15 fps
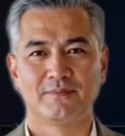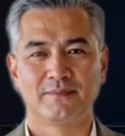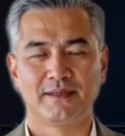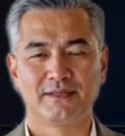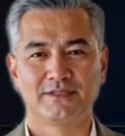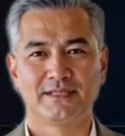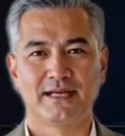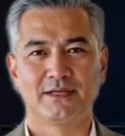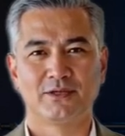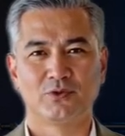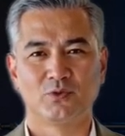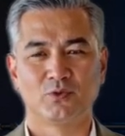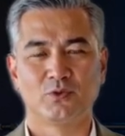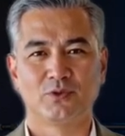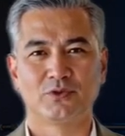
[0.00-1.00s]
Extended
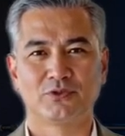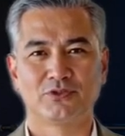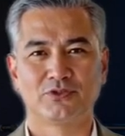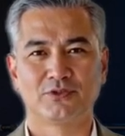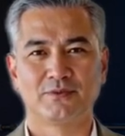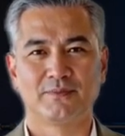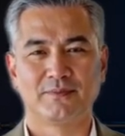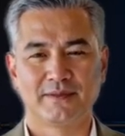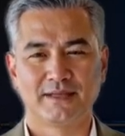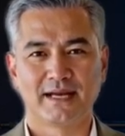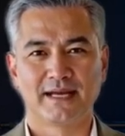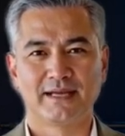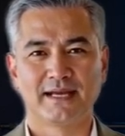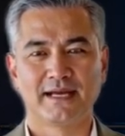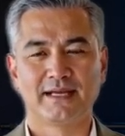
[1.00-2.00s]
chords,
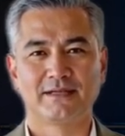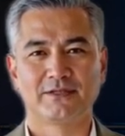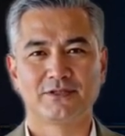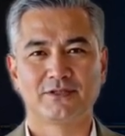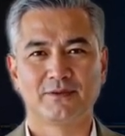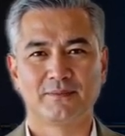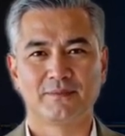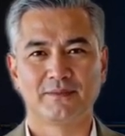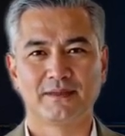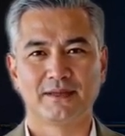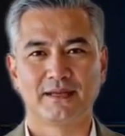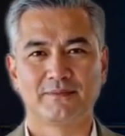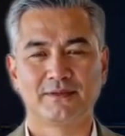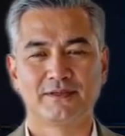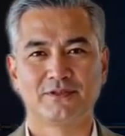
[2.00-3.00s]
9/9ths,
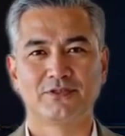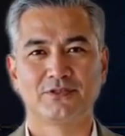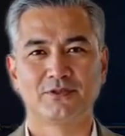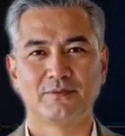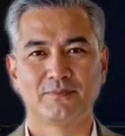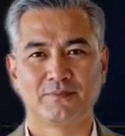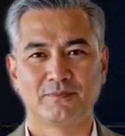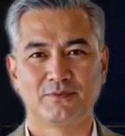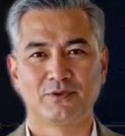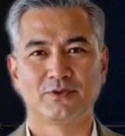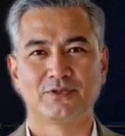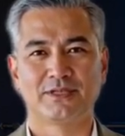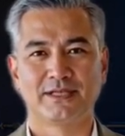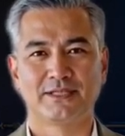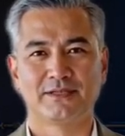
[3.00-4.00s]
11ths,
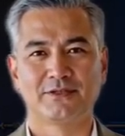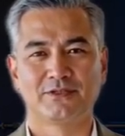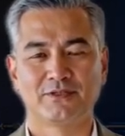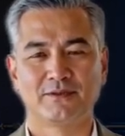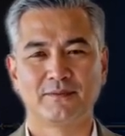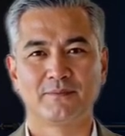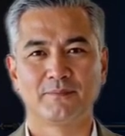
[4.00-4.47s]
13ths,